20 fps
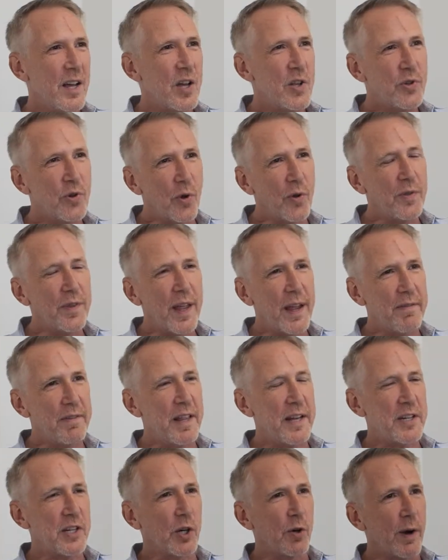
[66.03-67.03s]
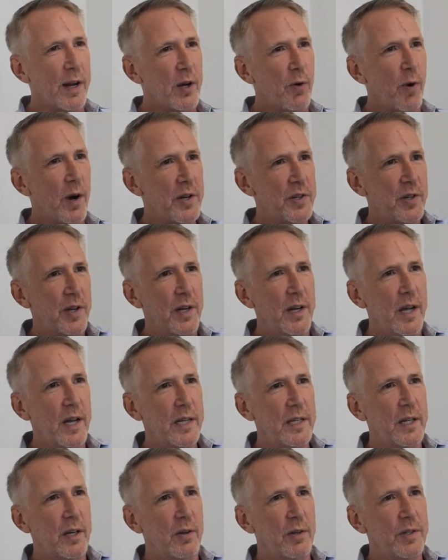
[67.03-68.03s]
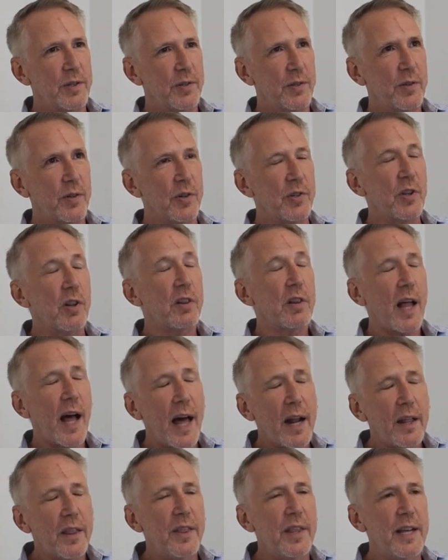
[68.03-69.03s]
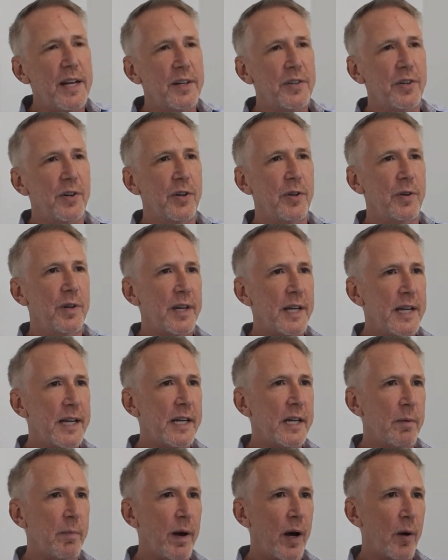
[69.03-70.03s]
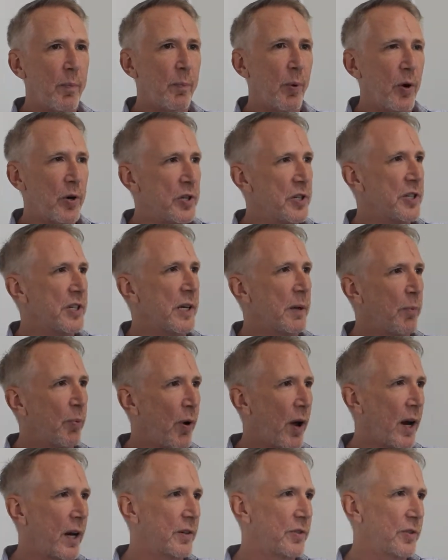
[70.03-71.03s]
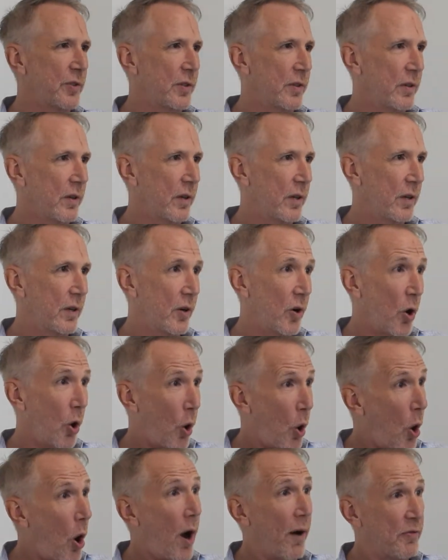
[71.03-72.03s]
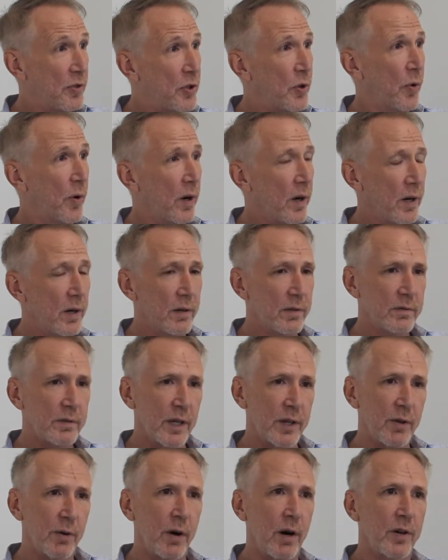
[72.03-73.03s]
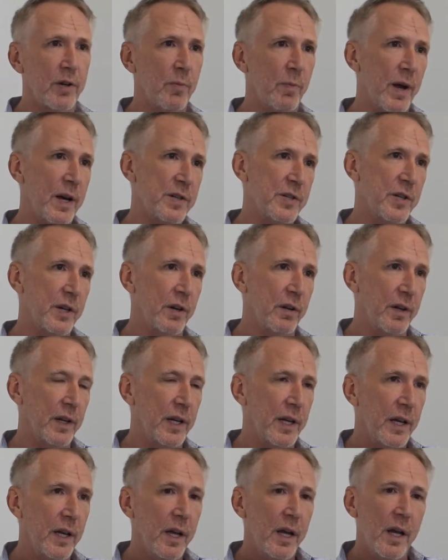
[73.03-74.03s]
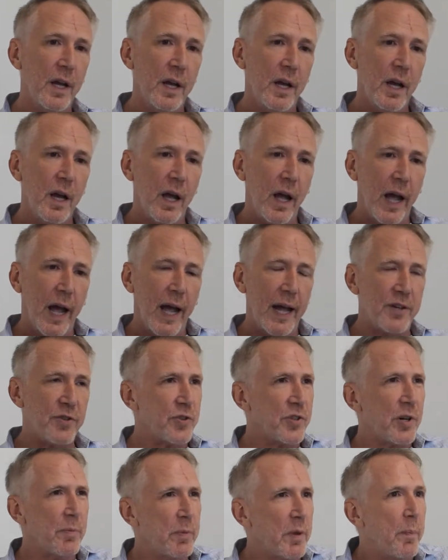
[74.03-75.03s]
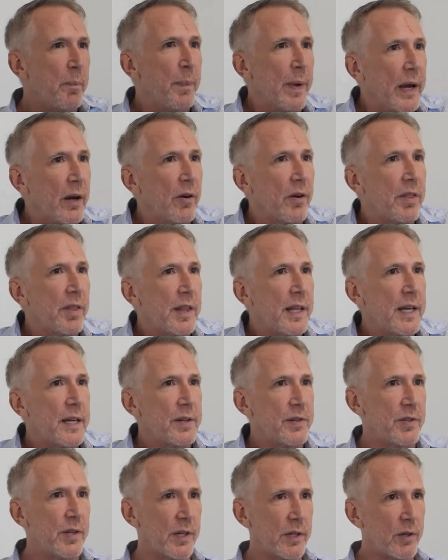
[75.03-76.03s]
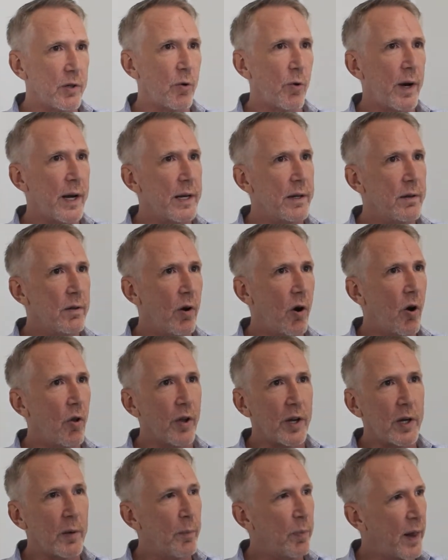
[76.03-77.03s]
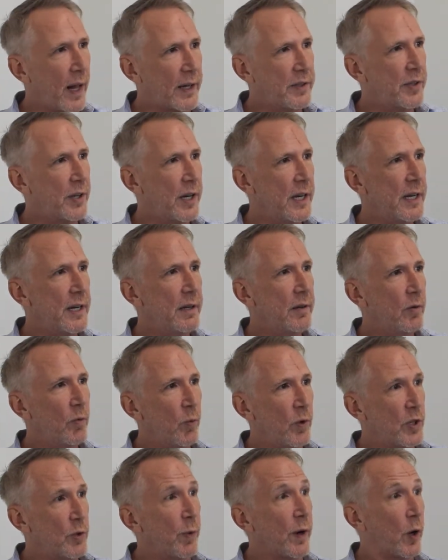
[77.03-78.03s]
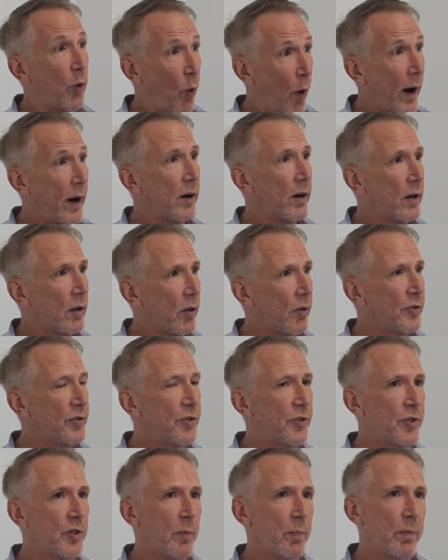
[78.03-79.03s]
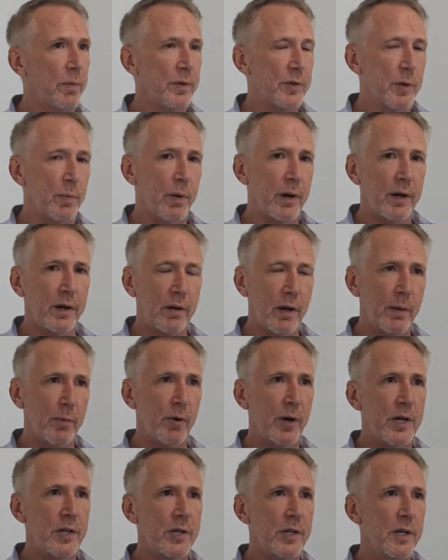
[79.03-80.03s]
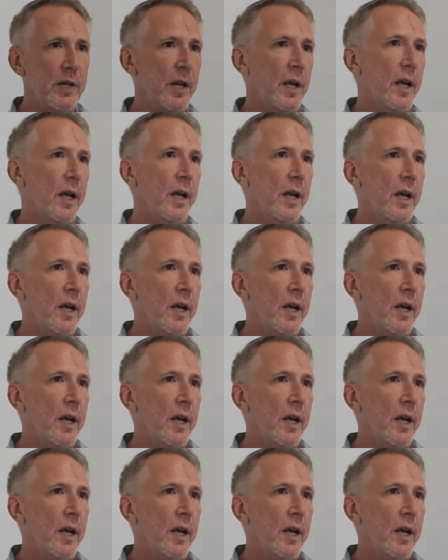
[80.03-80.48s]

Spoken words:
So David, that's a great question. There's a lot of things that are unique about purchasing products offshore than there are domestically. And so some of the bigger things that create all the complexity which require closer supplier collaboration,